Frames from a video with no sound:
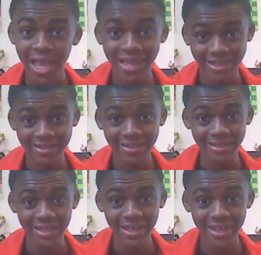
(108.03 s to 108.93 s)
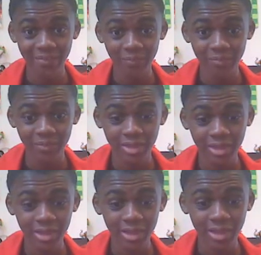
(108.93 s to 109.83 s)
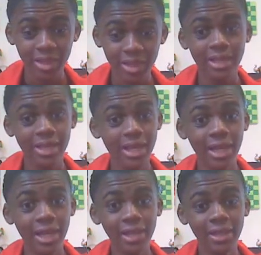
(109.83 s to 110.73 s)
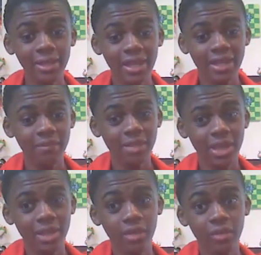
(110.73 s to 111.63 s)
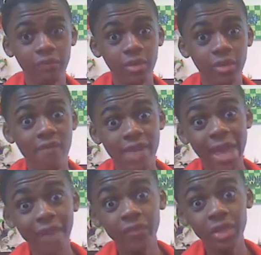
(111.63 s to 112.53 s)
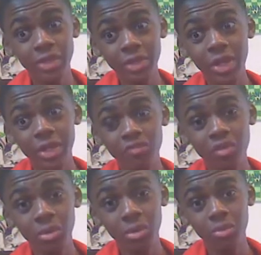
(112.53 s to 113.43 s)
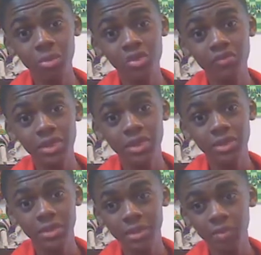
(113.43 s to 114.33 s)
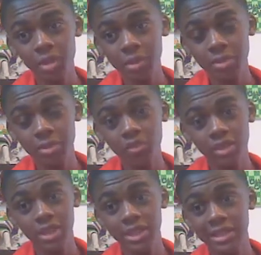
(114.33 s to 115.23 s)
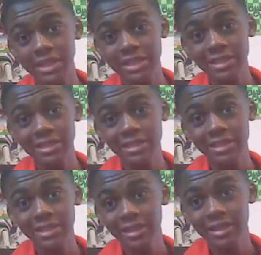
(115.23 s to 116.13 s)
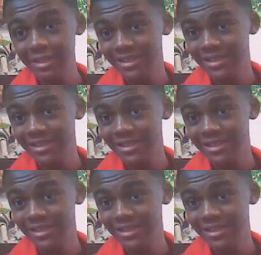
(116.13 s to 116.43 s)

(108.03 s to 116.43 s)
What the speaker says: I can tell you that. And the guy that made a review of every Transformers movie is this